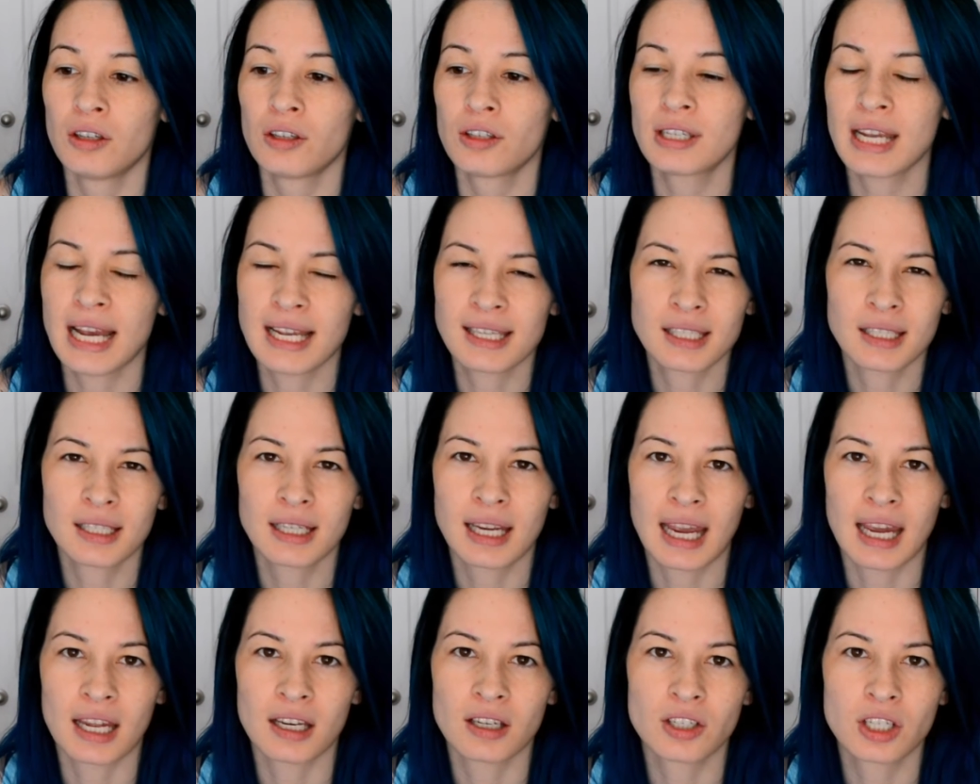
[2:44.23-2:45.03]
tested
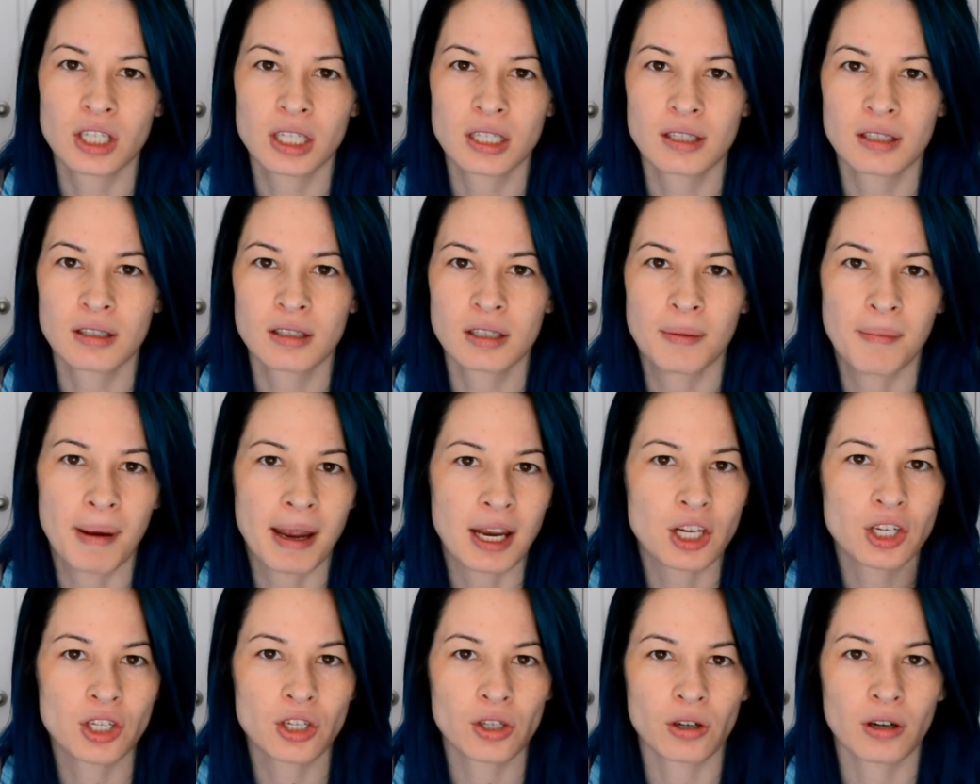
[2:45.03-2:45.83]
again just to
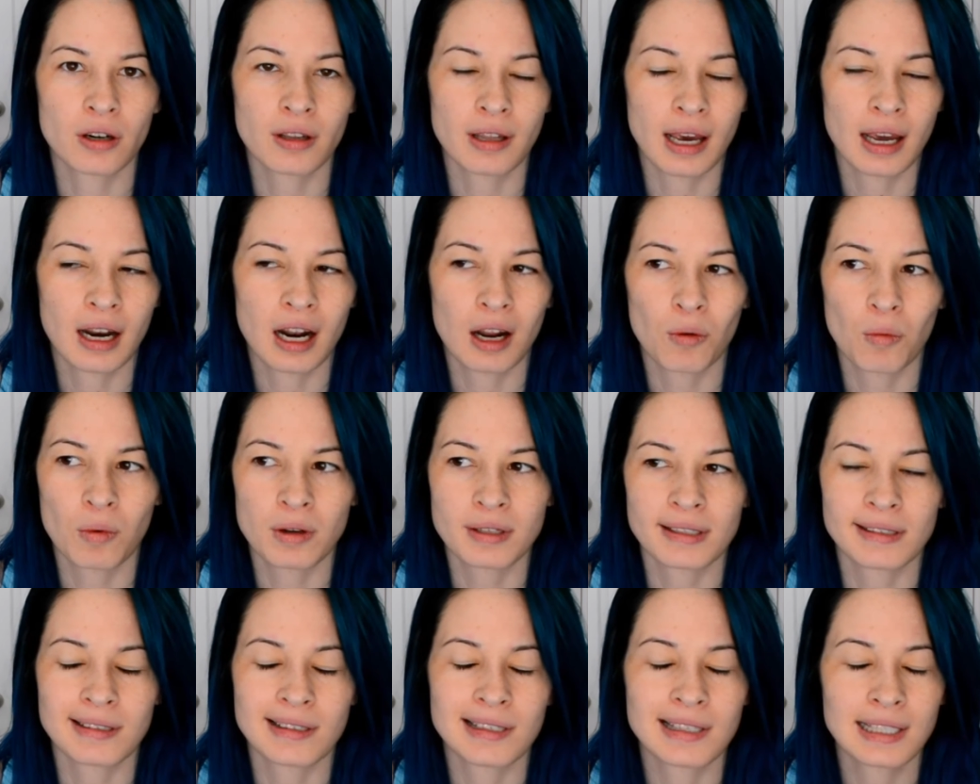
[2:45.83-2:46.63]
make sure that I
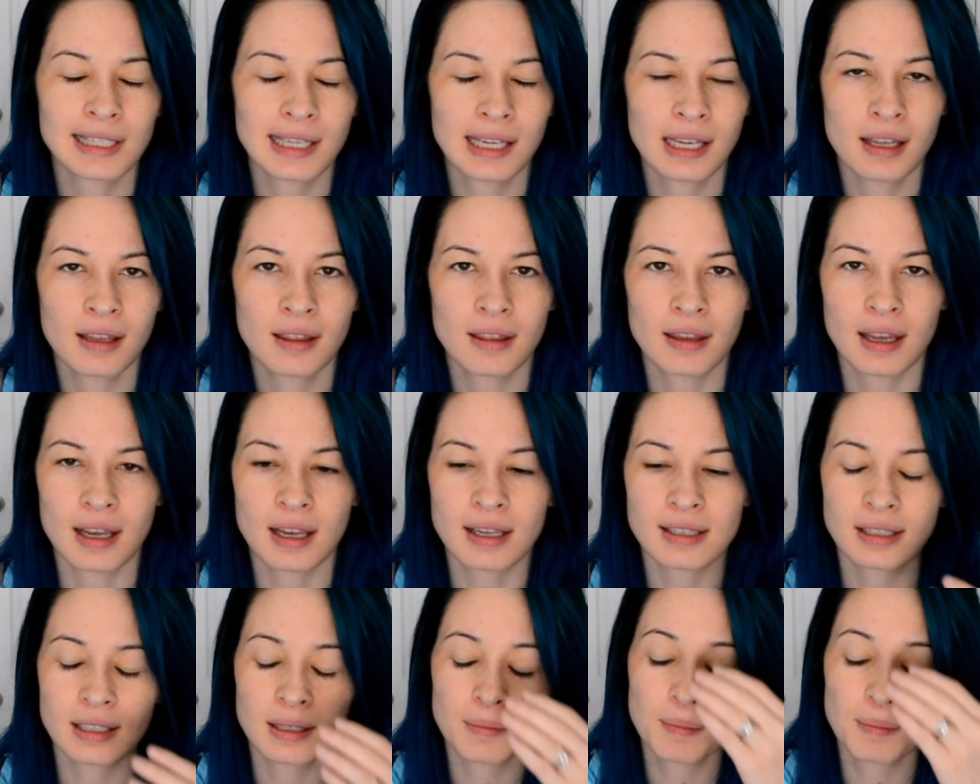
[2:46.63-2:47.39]
wasn't seeing things